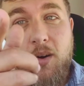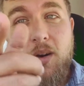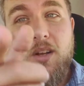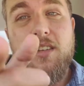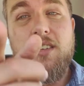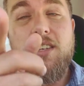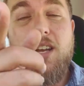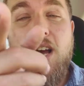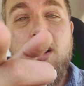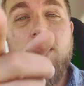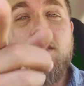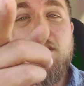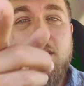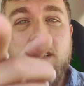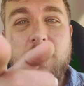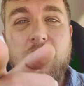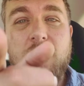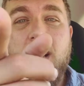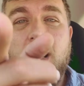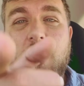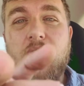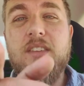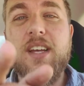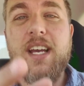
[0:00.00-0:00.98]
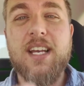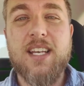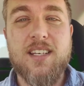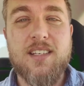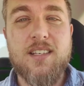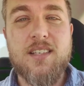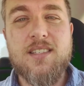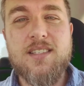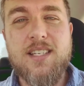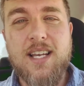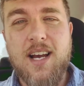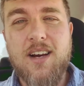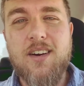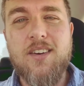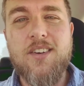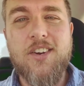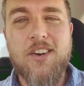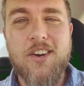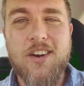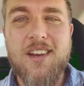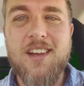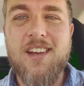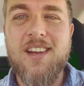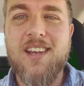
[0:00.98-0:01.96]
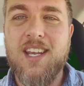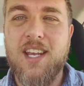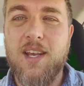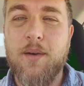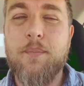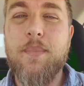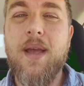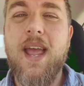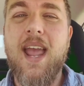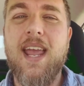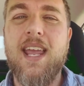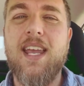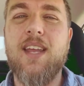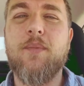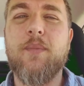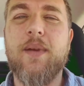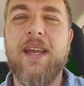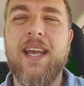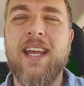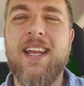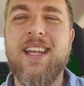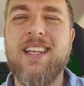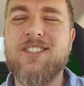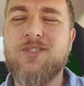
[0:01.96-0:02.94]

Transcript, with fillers: y'all that can sell, you're going to get paid, man.